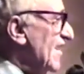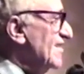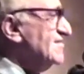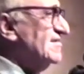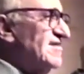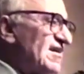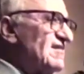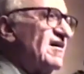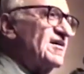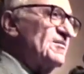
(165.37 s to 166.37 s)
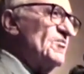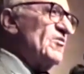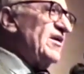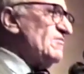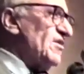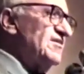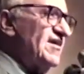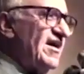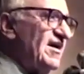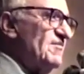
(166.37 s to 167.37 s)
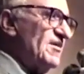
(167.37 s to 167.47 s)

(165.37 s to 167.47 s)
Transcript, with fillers: advanced at ten o'clock in the morning one day,